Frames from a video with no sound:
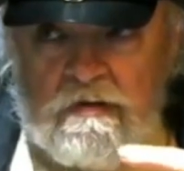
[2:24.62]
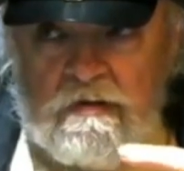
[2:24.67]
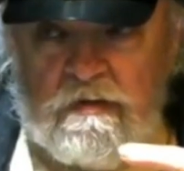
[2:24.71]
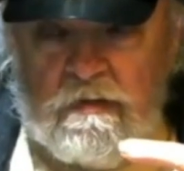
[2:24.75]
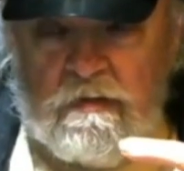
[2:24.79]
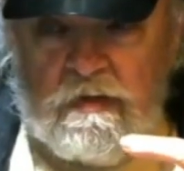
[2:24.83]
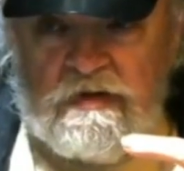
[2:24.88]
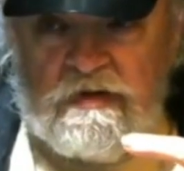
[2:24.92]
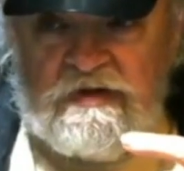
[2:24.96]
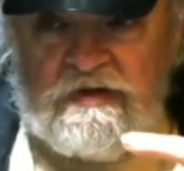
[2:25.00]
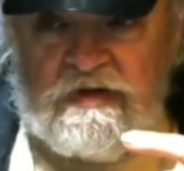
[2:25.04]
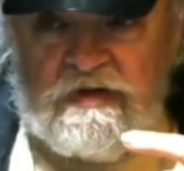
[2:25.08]
it
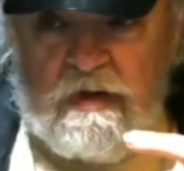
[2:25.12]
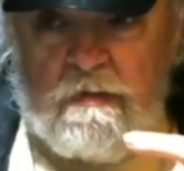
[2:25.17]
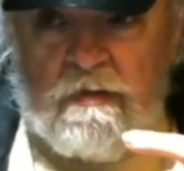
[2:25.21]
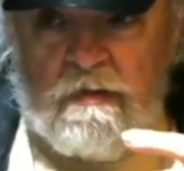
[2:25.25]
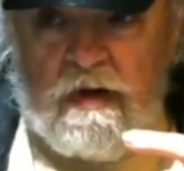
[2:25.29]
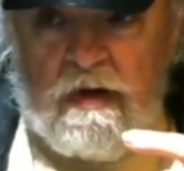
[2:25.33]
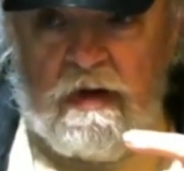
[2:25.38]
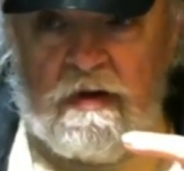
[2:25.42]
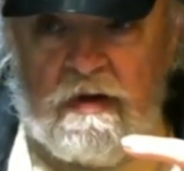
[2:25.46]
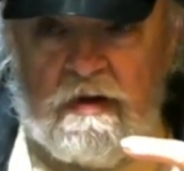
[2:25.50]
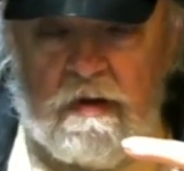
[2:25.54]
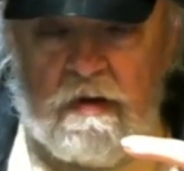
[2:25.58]
would seem
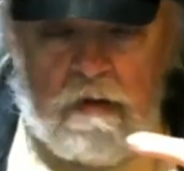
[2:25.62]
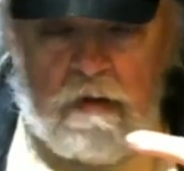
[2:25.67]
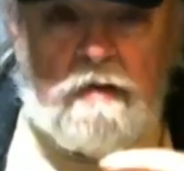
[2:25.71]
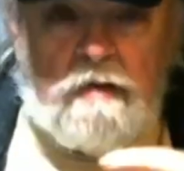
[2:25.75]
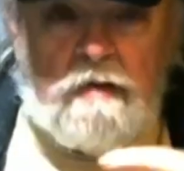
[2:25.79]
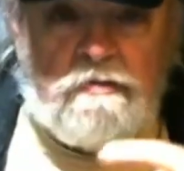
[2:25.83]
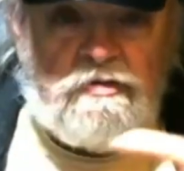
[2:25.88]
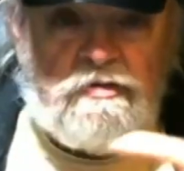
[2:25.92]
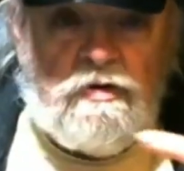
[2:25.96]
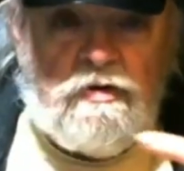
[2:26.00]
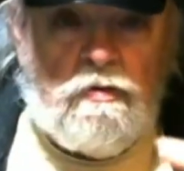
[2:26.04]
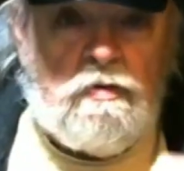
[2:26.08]
like,
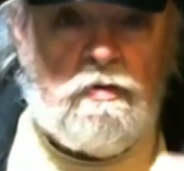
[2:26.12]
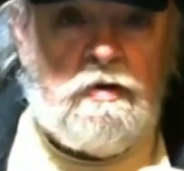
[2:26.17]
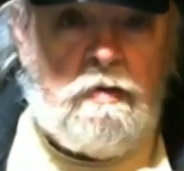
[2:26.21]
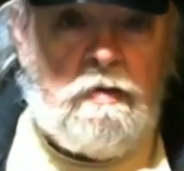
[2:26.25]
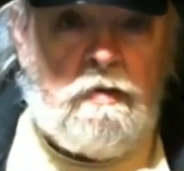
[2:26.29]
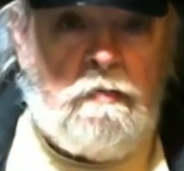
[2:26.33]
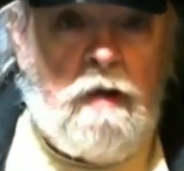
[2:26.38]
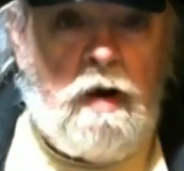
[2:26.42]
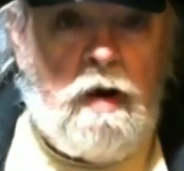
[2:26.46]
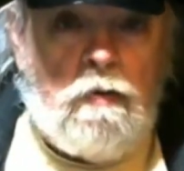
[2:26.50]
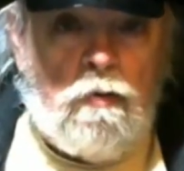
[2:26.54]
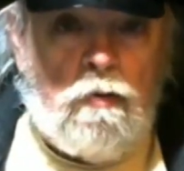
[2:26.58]
certainly
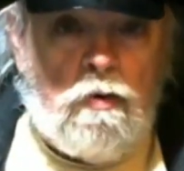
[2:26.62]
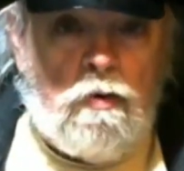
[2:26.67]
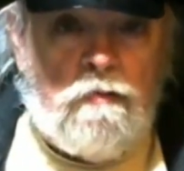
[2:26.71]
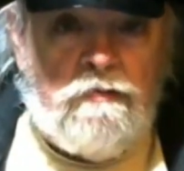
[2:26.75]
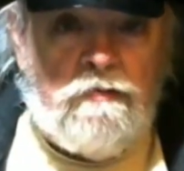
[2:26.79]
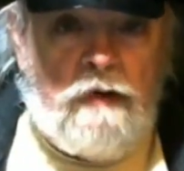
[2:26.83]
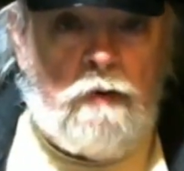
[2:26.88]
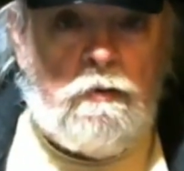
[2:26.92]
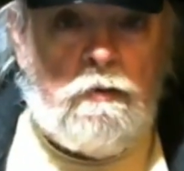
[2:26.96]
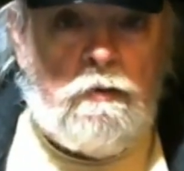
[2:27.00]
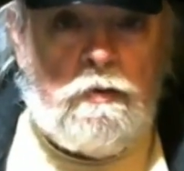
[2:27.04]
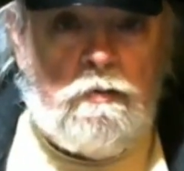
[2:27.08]
in my
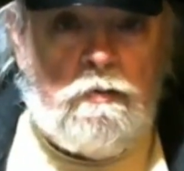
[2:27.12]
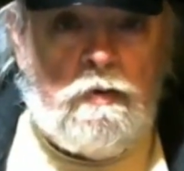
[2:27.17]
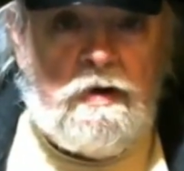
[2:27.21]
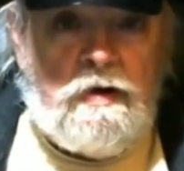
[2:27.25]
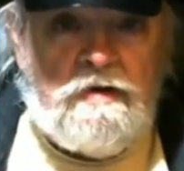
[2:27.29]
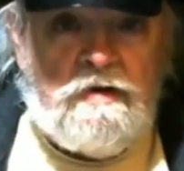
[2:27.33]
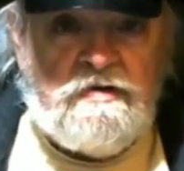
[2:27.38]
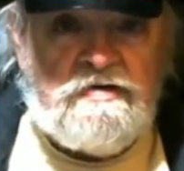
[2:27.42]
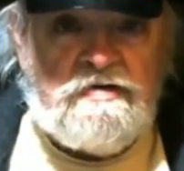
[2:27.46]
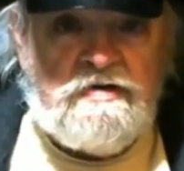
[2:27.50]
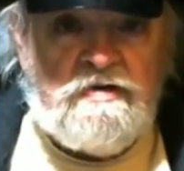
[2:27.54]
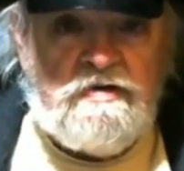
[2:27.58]
world, that would
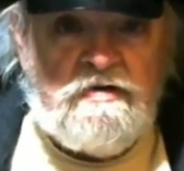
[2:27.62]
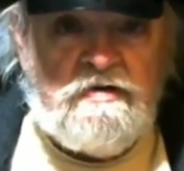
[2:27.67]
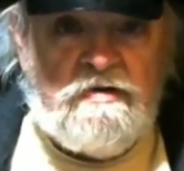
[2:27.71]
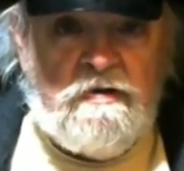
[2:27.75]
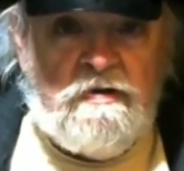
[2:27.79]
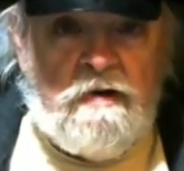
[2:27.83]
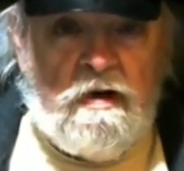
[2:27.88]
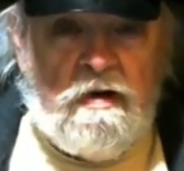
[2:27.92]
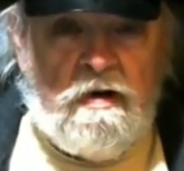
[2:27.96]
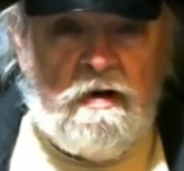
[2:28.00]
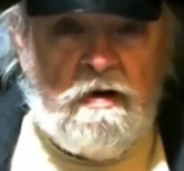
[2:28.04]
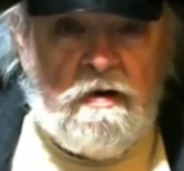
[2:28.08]
raise
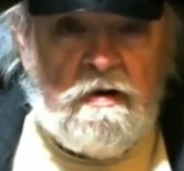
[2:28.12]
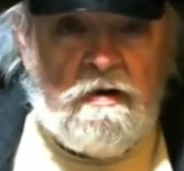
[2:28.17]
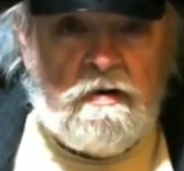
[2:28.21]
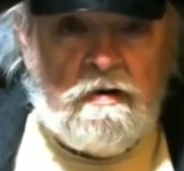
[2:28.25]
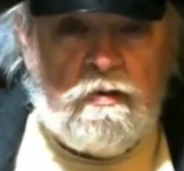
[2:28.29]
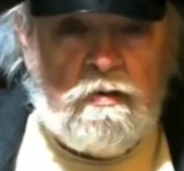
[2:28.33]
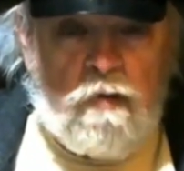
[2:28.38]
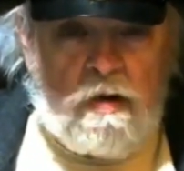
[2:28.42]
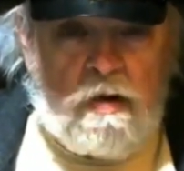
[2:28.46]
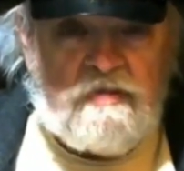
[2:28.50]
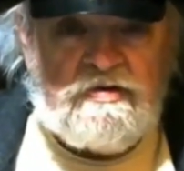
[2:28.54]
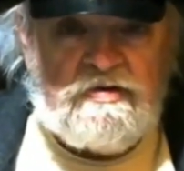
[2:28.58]

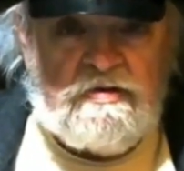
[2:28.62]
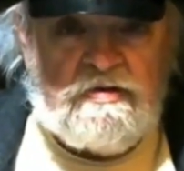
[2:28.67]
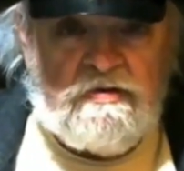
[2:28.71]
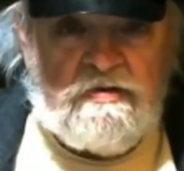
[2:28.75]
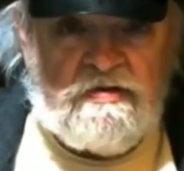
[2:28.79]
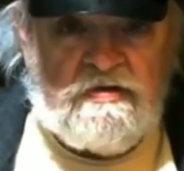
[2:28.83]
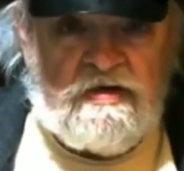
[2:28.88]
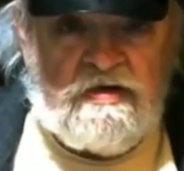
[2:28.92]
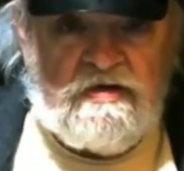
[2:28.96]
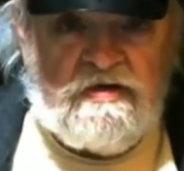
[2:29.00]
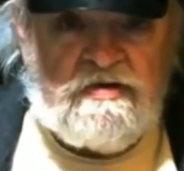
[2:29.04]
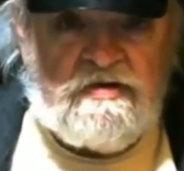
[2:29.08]

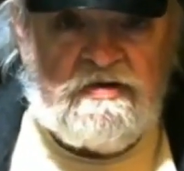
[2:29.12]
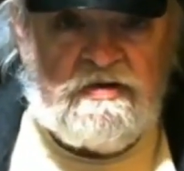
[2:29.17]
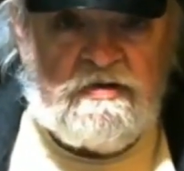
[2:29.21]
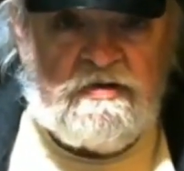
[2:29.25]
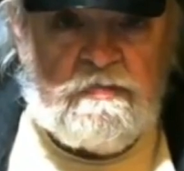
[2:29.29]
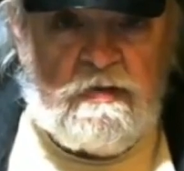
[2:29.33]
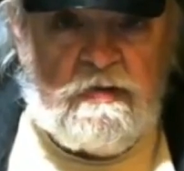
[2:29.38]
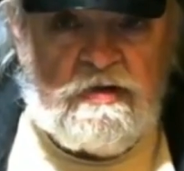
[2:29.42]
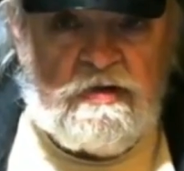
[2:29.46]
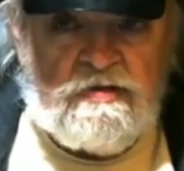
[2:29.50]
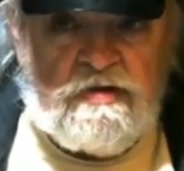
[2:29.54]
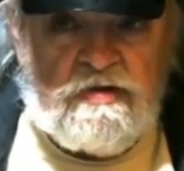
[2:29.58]
questions and
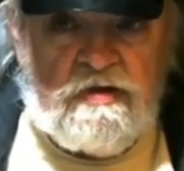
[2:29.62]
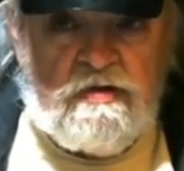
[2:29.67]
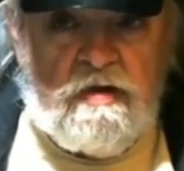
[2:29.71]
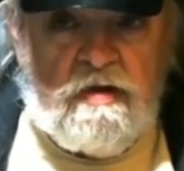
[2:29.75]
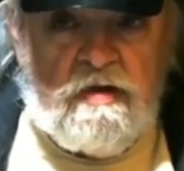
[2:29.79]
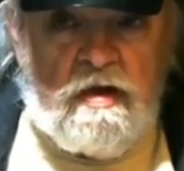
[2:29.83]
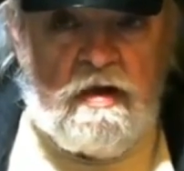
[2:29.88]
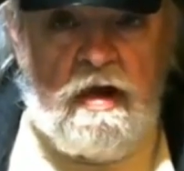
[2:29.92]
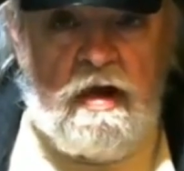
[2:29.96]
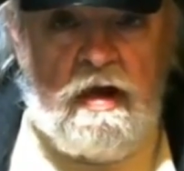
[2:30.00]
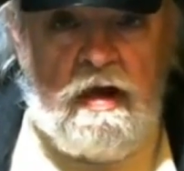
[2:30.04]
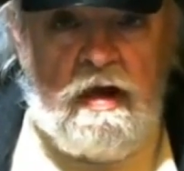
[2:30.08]
suspicion
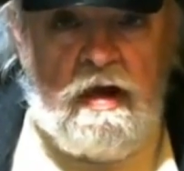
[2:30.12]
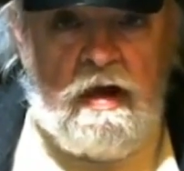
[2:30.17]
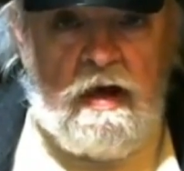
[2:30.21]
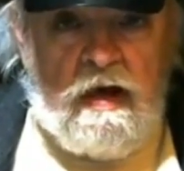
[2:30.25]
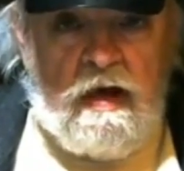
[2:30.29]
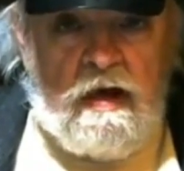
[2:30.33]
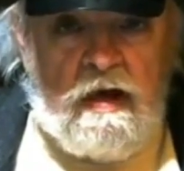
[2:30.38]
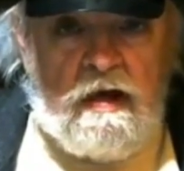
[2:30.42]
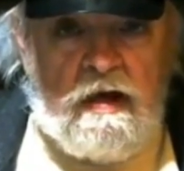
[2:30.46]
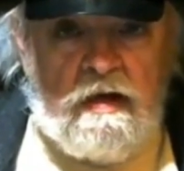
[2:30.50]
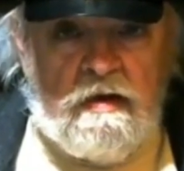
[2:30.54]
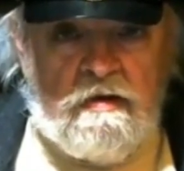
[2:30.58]

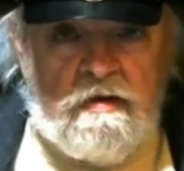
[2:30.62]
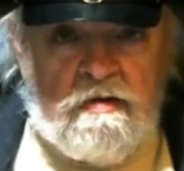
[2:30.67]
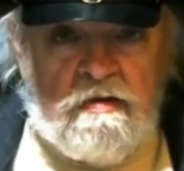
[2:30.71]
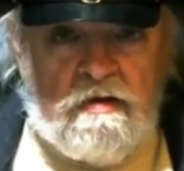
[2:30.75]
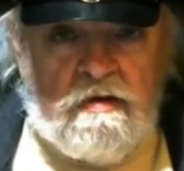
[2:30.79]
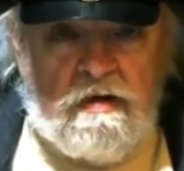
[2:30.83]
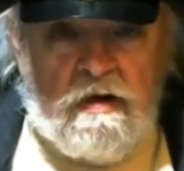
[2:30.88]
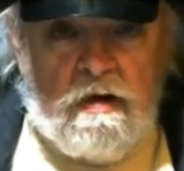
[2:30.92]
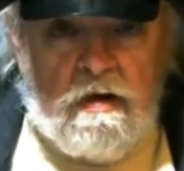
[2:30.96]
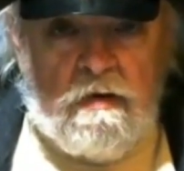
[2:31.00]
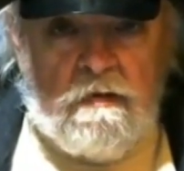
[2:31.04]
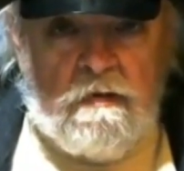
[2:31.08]

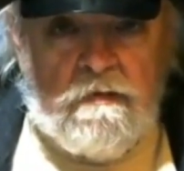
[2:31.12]
and